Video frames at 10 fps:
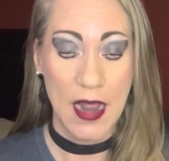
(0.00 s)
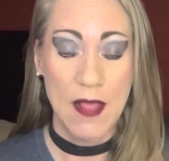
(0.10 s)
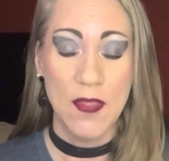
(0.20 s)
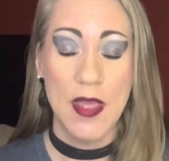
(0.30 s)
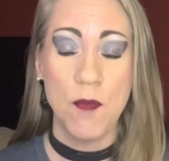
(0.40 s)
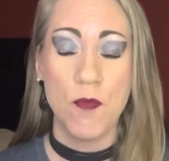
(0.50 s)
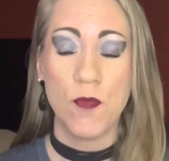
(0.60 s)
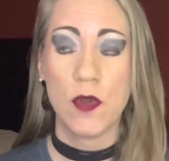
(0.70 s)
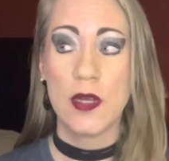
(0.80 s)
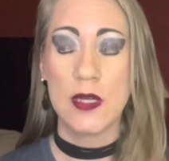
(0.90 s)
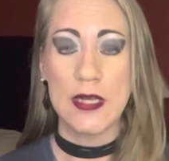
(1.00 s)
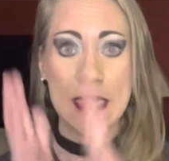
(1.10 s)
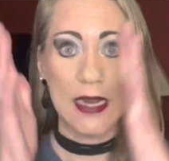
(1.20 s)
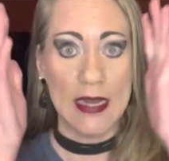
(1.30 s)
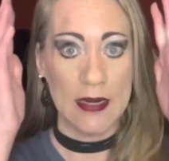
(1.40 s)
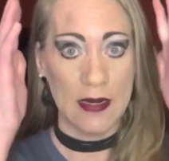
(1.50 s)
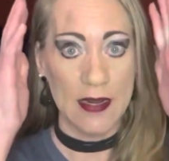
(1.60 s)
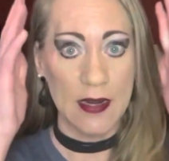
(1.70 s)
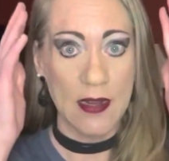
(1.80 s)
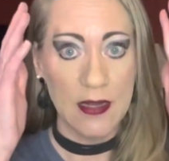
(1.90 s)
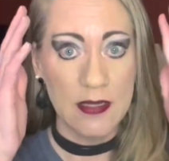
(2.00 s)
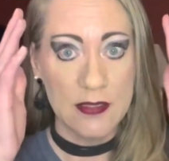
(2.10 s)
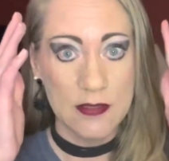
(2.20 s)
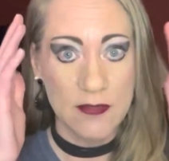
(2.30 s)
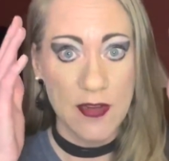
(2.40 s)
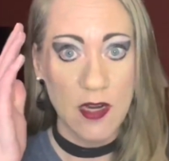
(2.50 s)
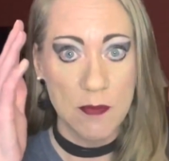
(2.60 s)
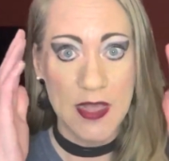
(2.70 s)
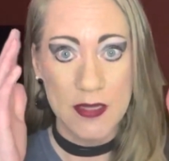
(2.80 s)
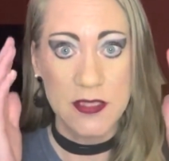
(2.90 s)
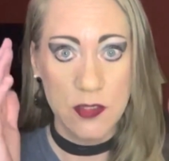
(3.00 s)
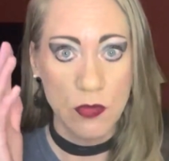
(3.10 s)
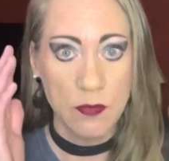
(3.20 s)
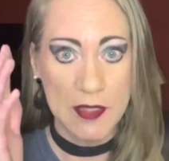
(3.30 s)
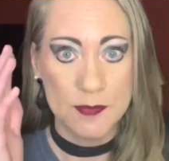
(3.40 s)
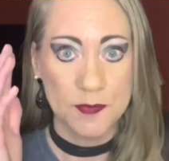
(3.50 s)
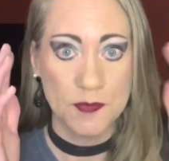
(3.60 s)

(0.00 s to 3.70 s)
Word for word: And then really let, let God develop that discernment